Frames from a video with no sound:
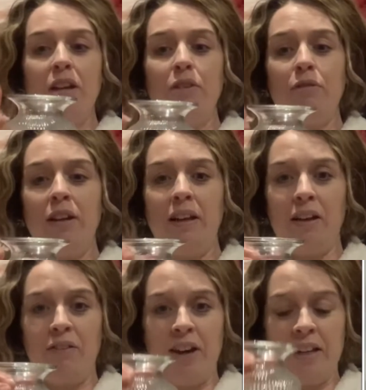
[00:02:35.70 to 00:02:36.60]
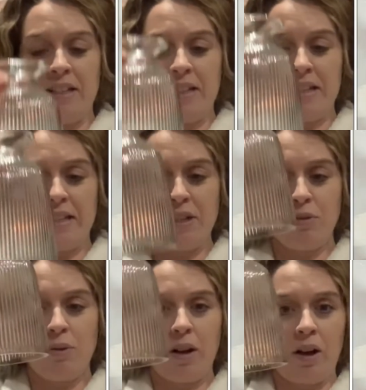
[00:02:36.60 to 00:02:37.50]
really love it. And it's this little
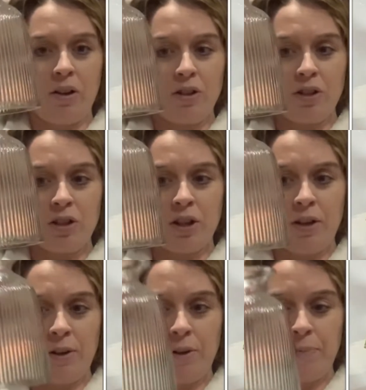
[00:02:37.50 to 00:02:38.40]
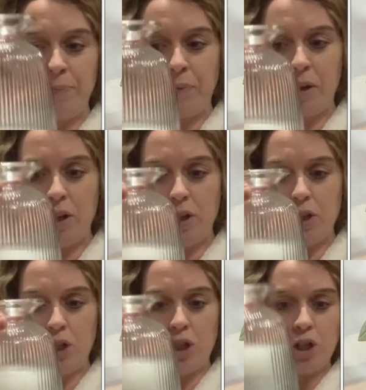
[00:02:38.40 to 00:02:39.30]
glass
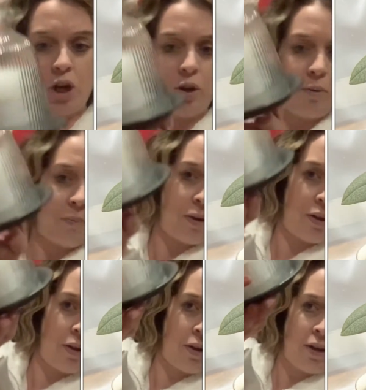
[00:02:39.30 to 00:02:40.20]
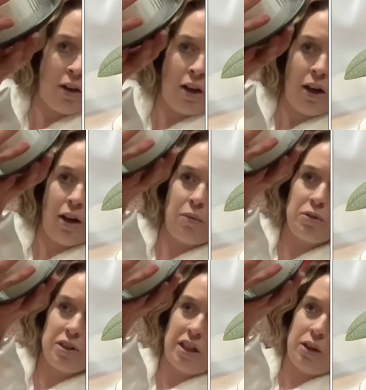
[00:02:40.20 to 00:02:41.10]
dome. Uh, what do
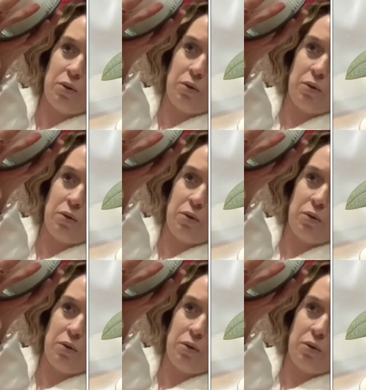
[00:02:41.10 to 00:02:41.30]
they call